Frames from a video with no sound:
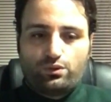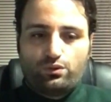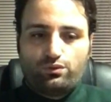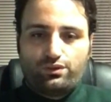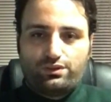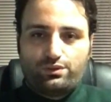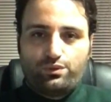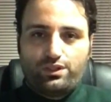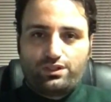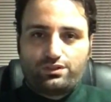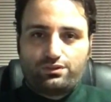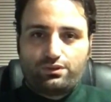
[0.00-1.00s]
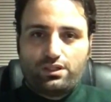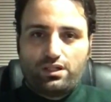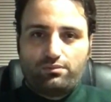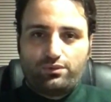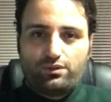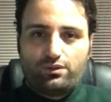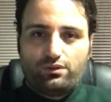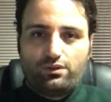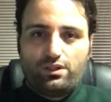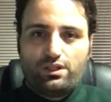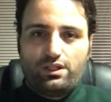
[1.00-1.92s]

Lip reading: over the weeks to come, you know,